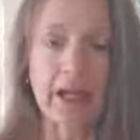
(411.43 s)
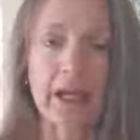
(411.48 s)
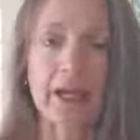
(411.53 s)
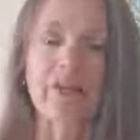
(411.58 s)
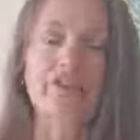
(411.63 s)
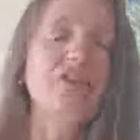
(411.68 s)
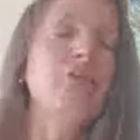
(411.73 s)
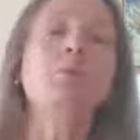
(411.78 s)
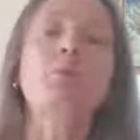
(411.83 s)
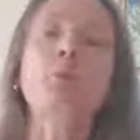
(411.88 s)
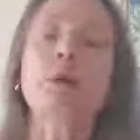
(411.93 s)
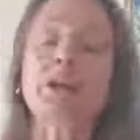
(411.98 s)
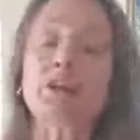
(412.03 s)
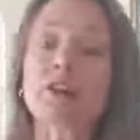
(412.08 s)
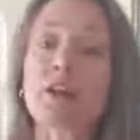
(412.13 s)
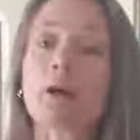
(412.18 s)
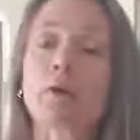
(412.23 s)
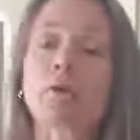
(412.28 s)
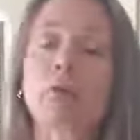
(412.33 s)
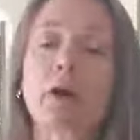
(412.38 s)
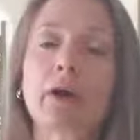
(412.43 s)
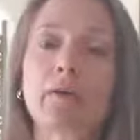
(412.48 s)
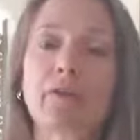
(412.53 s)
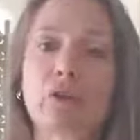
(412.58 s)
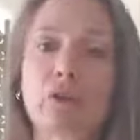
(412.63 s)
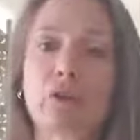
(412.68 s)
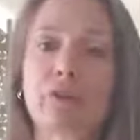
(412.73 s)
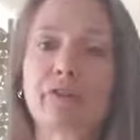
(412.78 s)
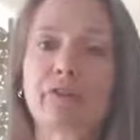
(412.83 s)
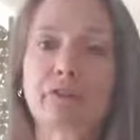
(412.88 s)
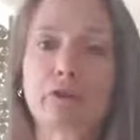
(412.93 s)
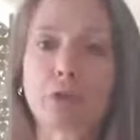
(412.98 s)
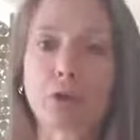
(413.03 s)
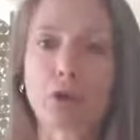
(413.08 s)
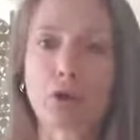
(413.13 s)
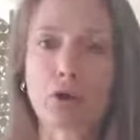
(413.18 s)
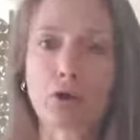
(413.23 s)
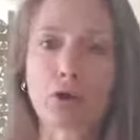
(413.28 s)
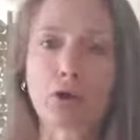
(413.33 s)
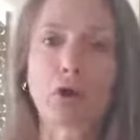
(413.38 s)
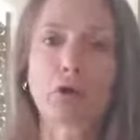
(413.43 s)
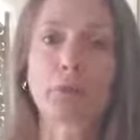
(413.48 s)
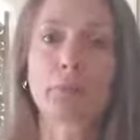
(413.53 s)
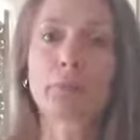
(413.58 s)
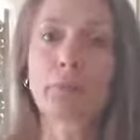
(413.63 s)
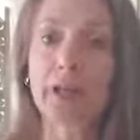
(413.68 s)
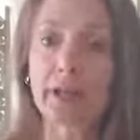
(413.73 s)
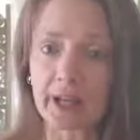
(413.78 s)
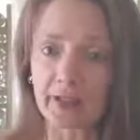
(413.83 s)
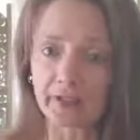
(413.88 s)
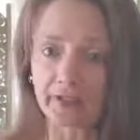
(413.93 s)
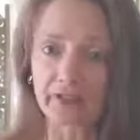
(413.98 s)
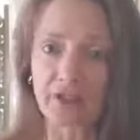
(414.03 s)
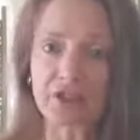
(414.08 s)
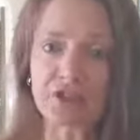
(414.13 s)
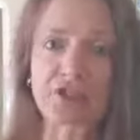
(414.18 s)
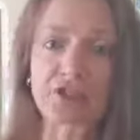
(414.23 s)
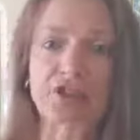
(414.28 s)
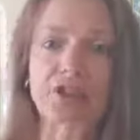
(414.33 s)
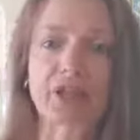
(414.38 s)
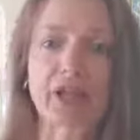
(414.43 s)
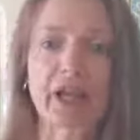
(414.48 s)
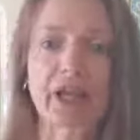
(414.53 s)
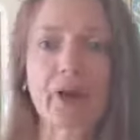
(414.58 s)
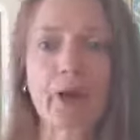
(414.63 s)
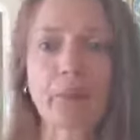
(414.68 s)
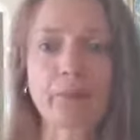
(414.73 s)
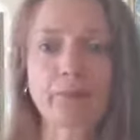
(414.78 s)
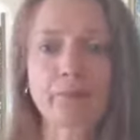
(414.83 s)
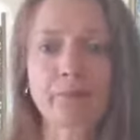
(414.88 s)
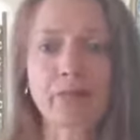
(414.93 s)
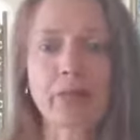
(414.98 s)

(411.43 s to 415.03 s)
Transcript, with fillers: And so we picked out one of those to work on in our session together.